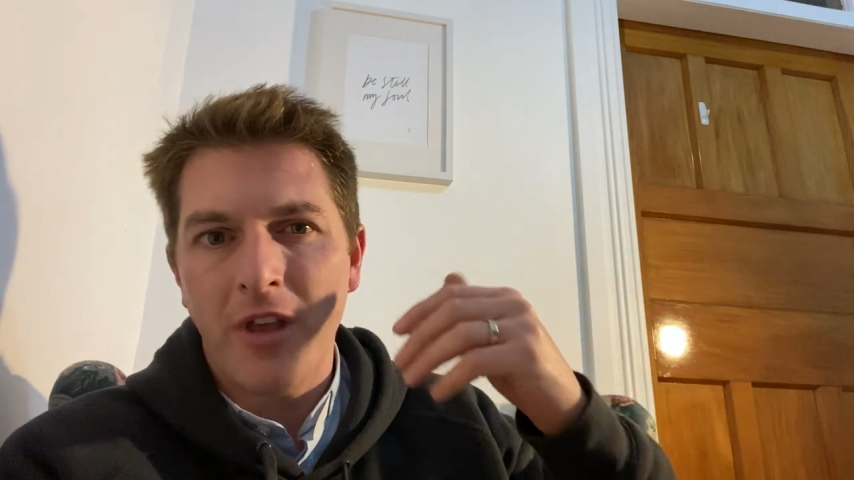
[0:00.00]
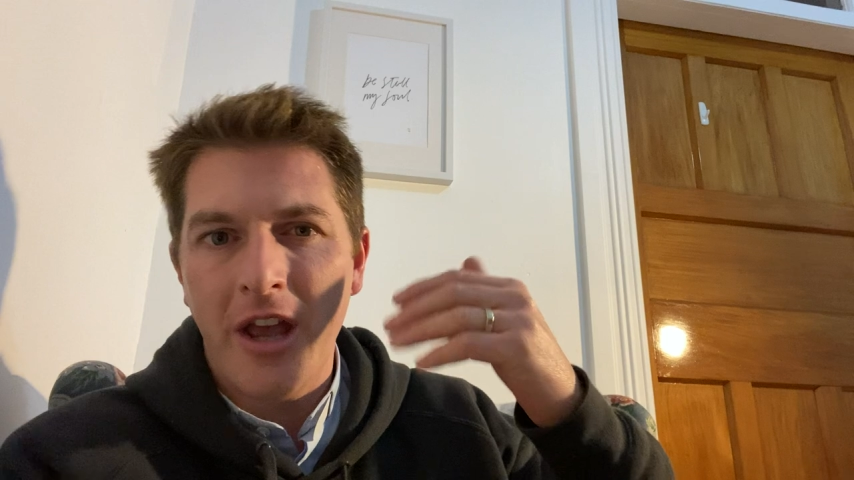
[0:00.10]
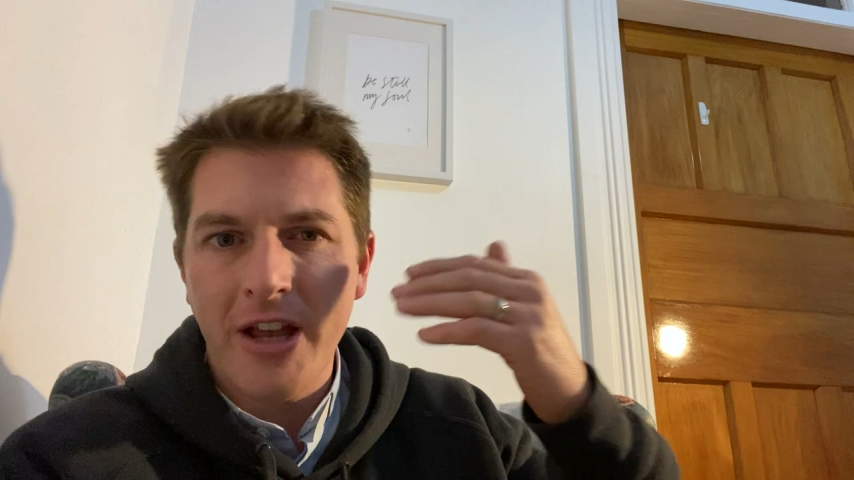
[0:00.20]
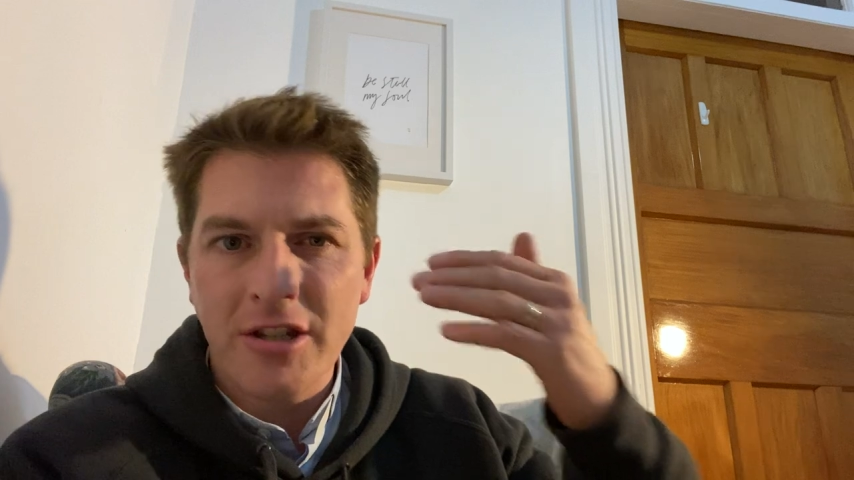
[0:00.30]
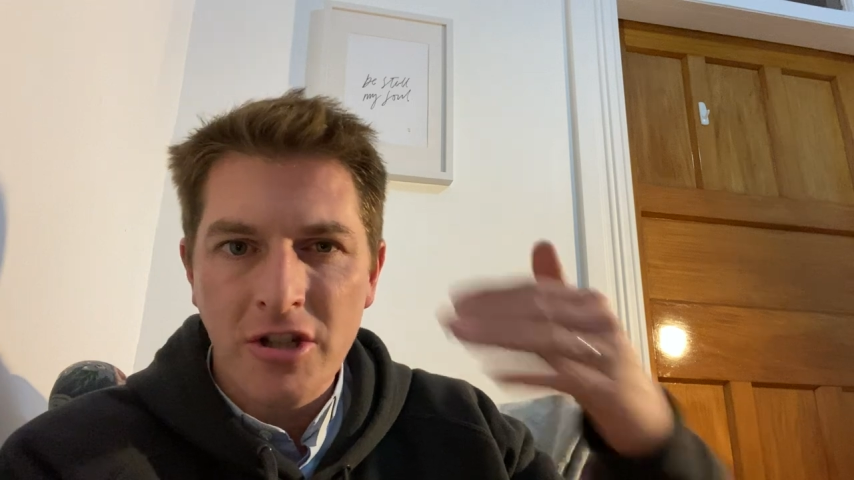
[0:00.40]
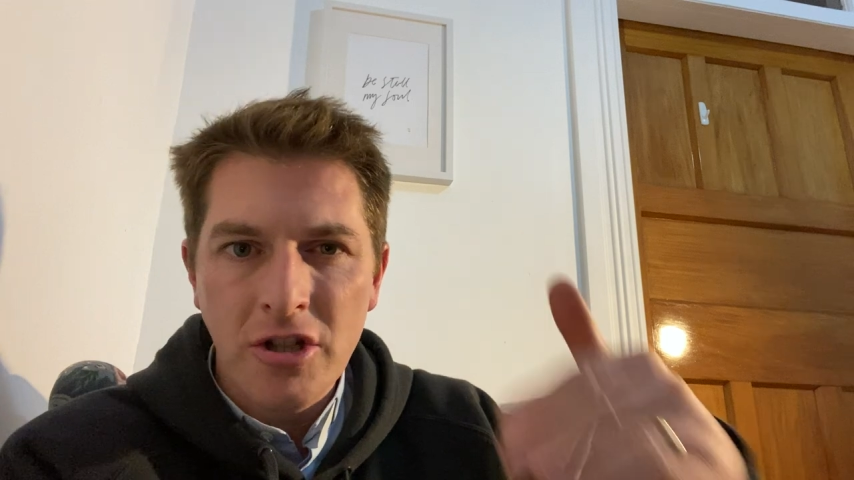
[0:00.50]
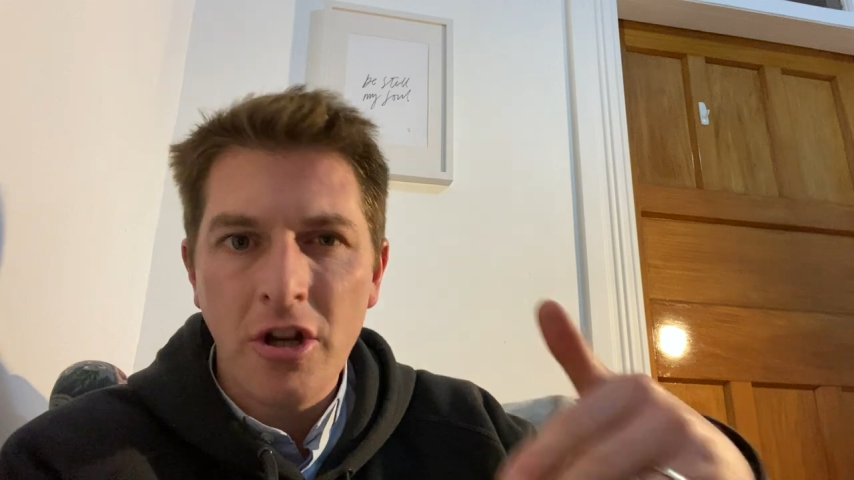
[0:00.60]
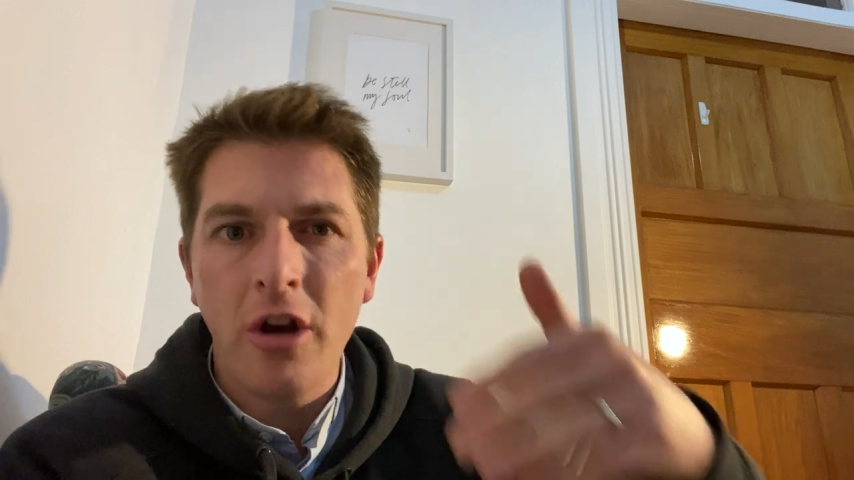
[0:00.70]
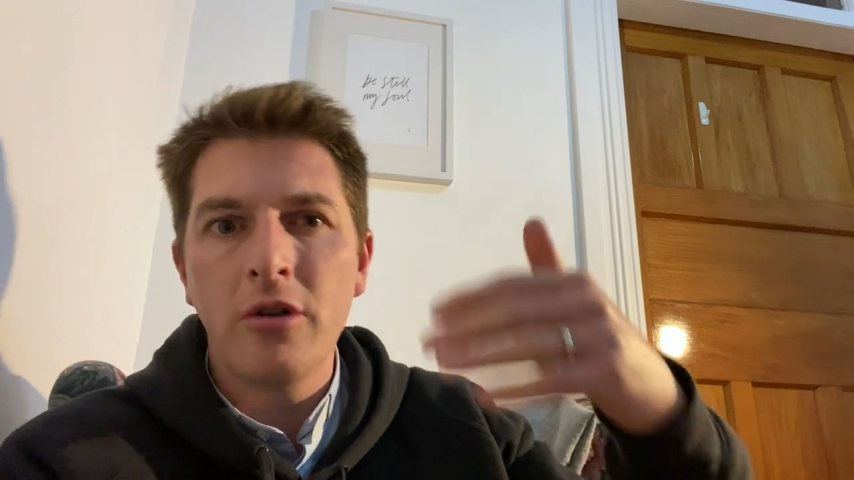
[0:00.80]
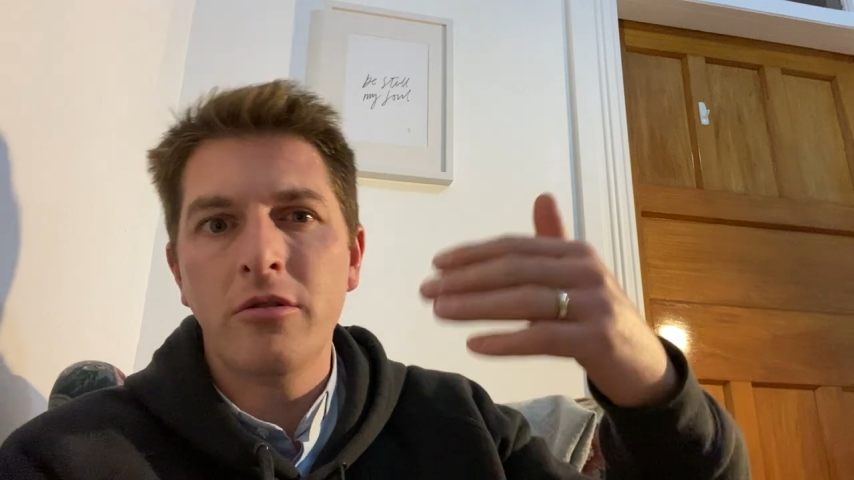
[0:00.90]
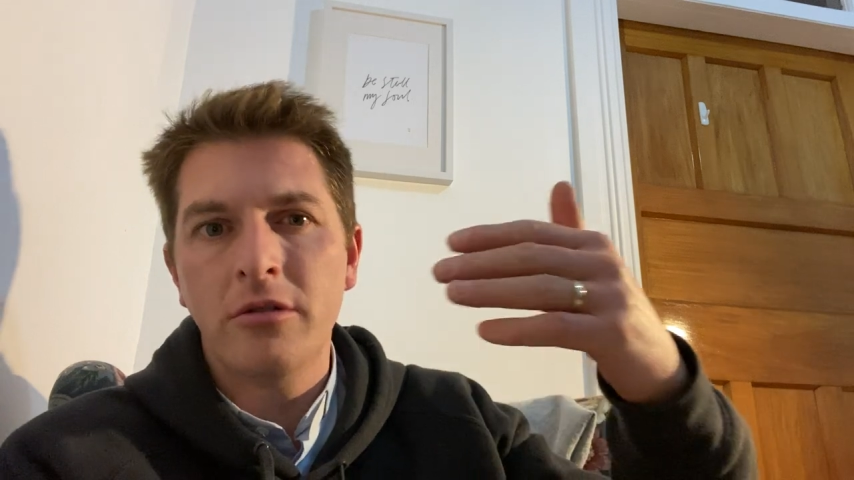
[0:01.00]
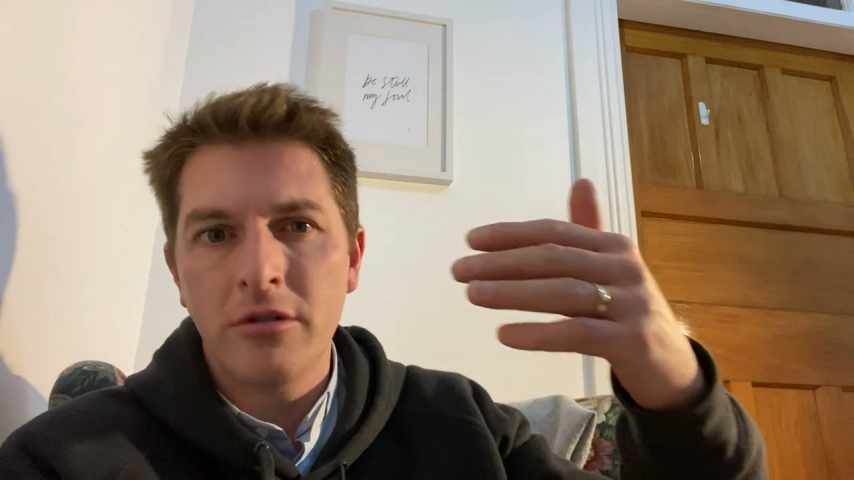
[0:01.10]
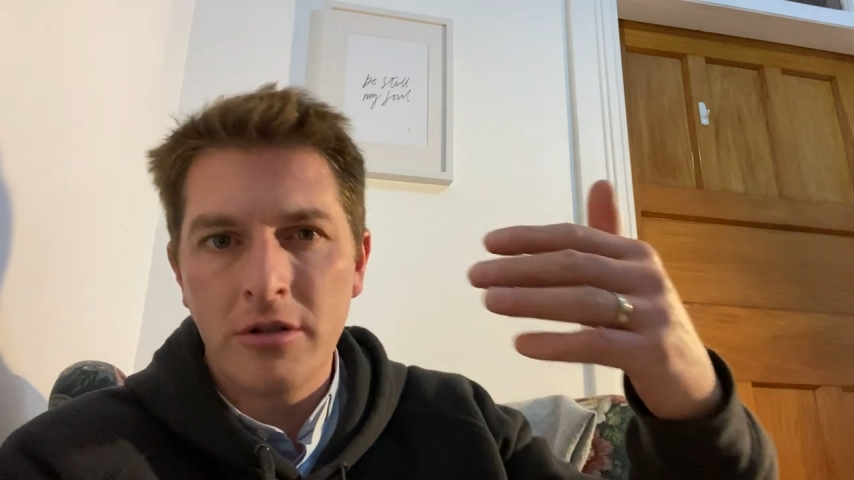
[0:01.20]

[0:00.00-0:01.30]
it has no